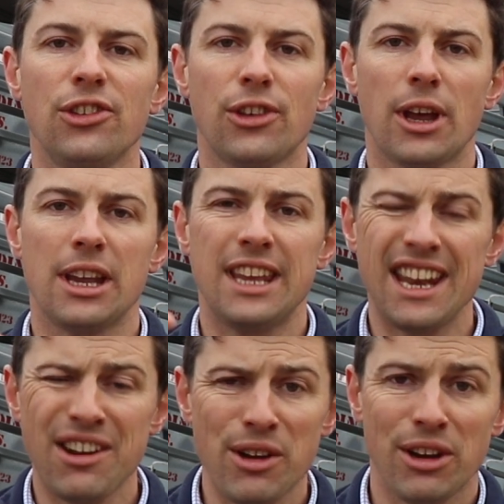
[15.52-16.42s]
is
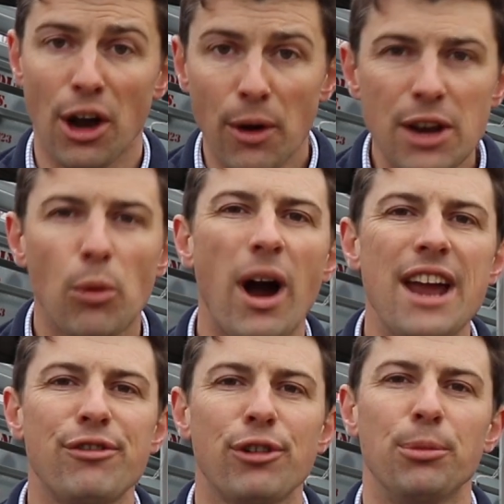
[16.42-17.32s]
going
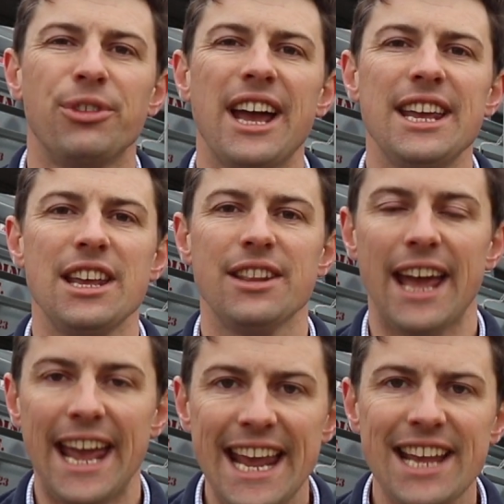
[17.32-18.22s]
away from taking
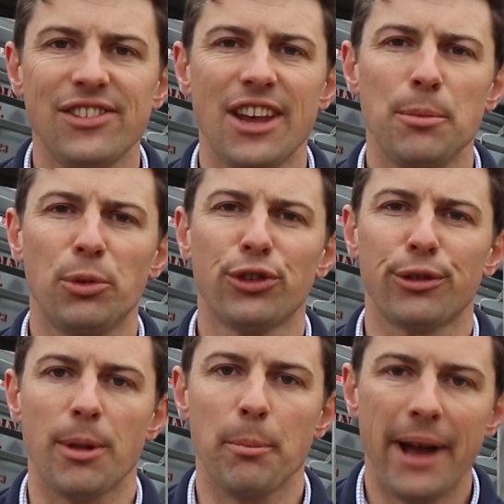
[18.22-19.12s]
the hair samples
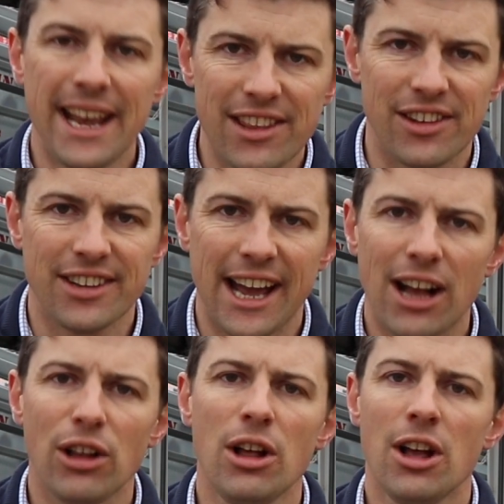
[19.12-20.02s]
from the back of the
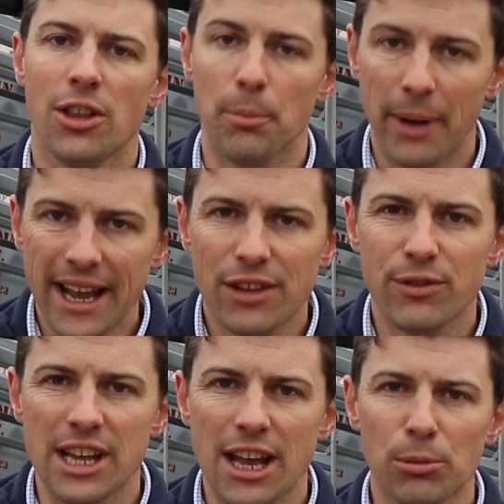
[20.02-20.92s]
tail, the back
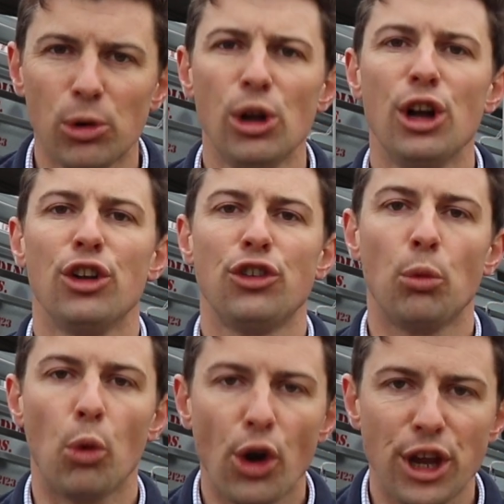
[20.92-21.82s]
of the animal,
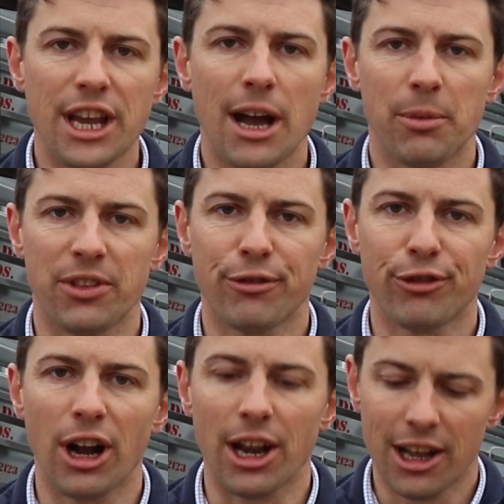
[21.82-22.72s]
to working up at the
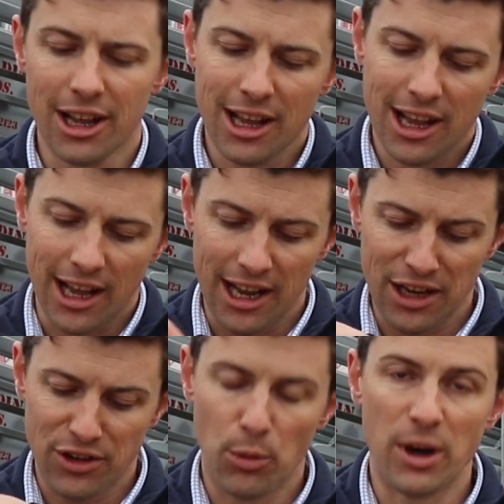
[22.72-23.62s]
front.
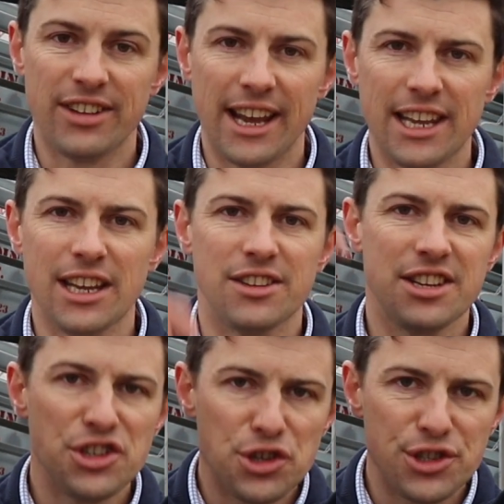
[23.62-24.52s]
And we're taking a
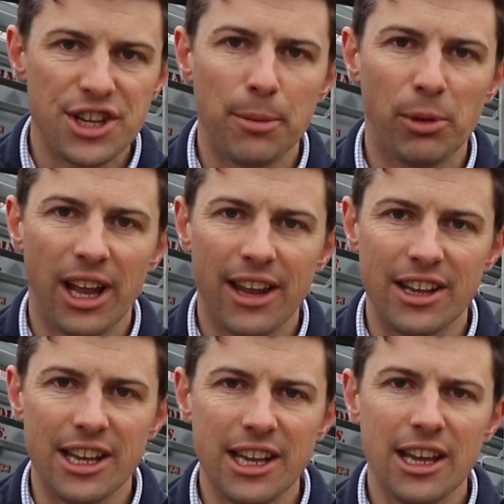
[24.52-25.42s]
tissue sample out of
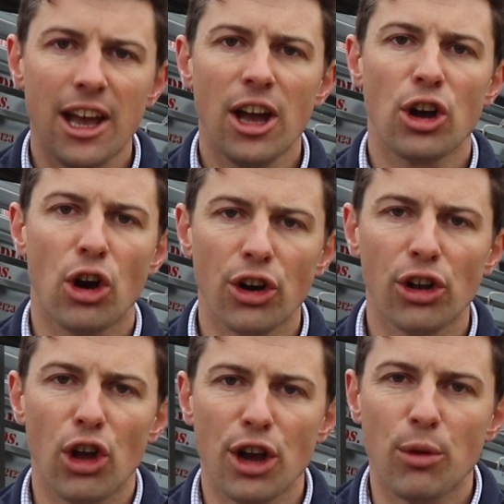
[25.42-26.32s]
the ear,
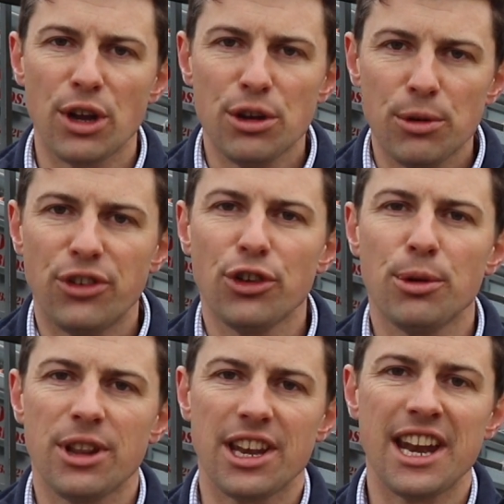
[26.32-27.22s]
kind of like what you would
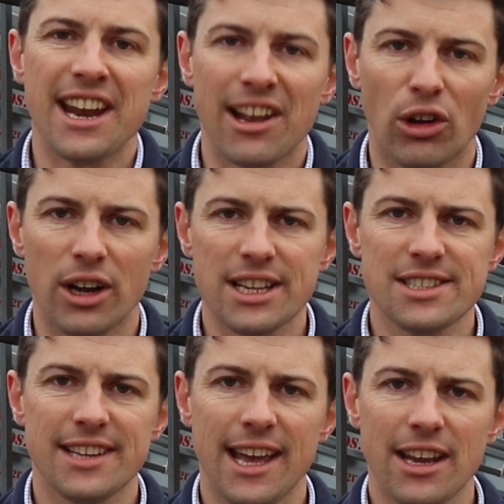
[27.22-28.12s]
do with an
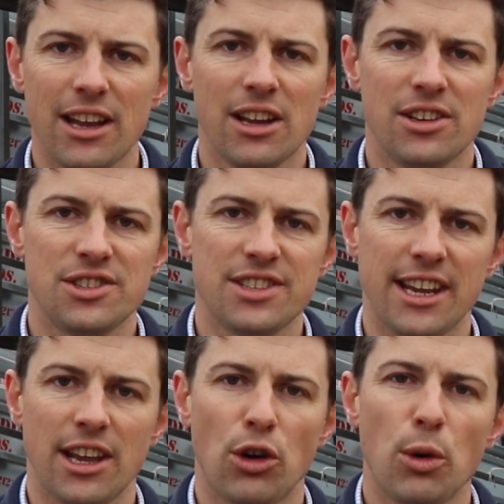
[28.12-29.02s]
NLIS tag. Just
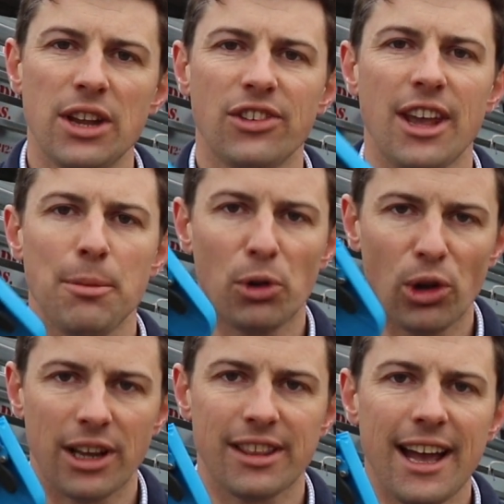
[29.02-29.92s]
take a quick
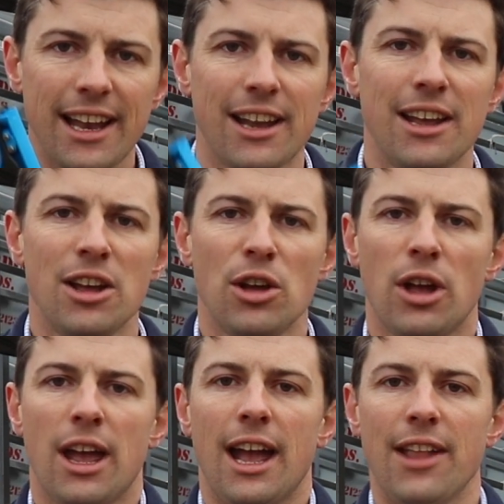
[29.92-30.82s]
sample like that,
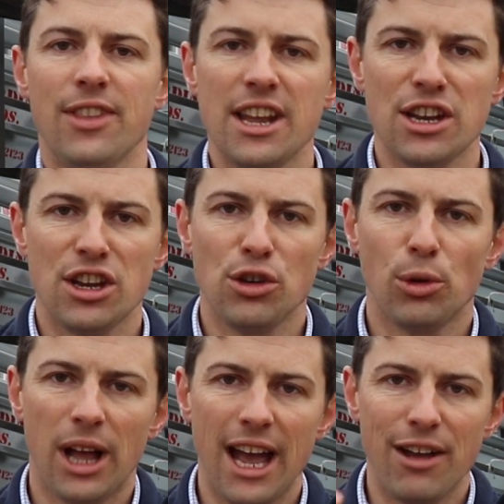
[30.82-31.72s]
and then
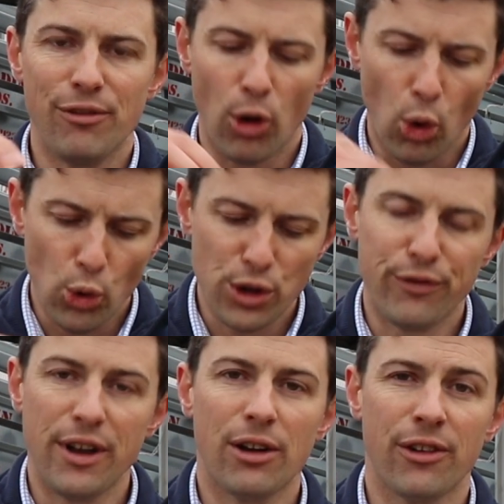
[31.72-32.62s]
you'll have all
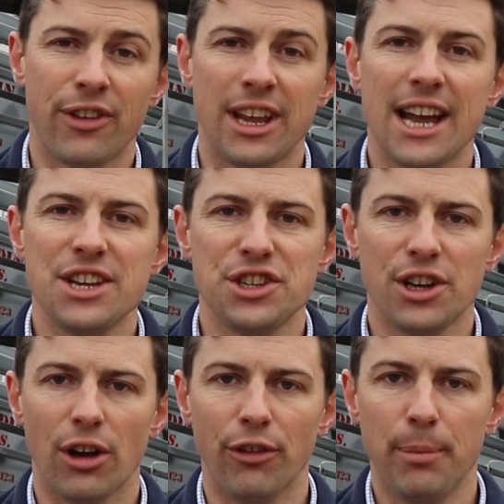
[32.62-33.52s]
your
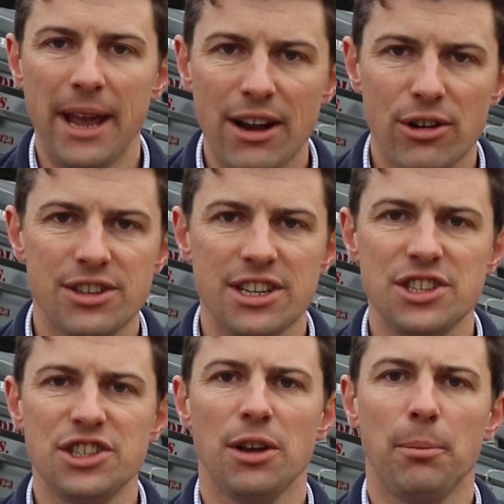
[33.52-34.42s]
verification of
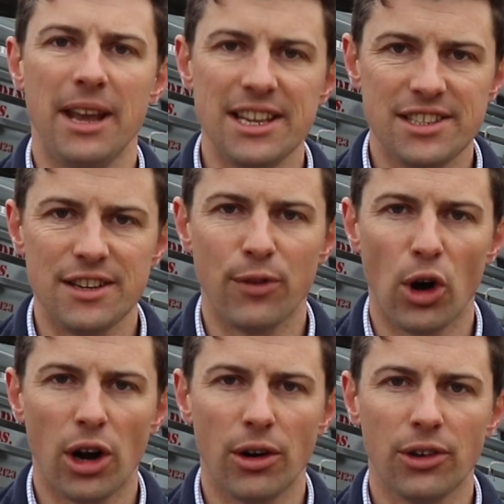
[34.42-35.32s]
parentage,
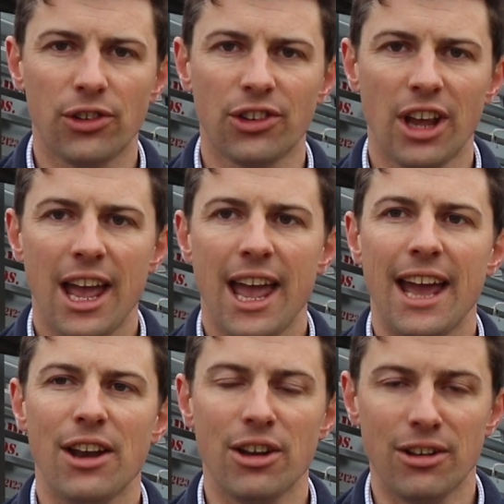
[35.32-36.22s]
pestivirus,
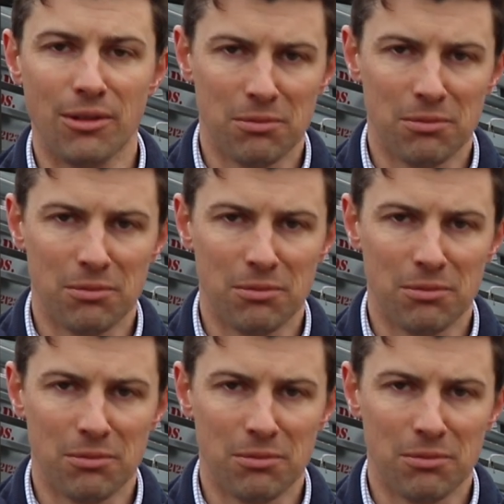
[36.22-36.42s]
and